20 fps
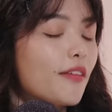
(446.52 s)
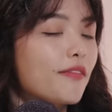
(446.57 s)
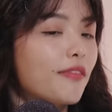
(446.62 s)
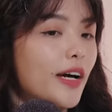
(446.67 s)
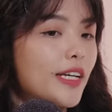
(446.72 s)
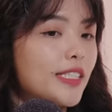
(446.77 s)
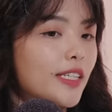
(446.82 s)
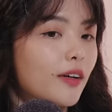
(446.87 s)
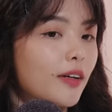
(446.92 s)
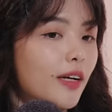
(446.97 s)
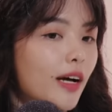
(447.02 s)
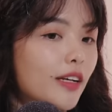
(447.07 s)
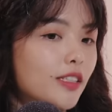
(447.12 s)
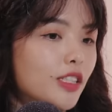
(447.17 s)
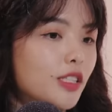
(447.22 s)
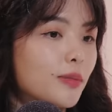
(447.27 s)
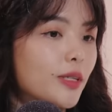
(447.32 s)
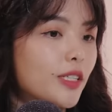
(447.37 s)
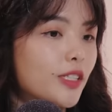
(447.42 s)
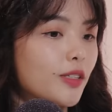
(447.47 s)
advise our
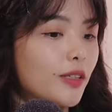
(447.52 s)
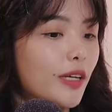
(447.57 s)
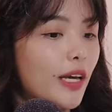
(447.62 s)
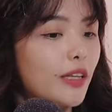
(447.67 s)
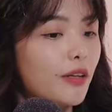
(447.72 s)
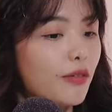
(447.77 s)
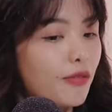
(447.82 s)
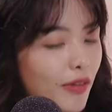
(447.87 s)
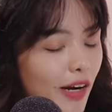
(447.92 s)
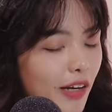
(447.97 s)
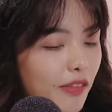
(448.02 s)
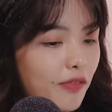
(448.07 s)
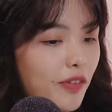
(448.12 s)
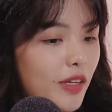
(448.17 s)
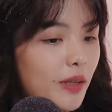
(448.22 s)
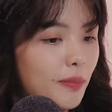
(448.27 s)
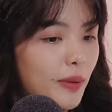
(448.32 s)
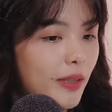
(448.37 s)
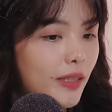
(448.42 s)
customers to get the right fit,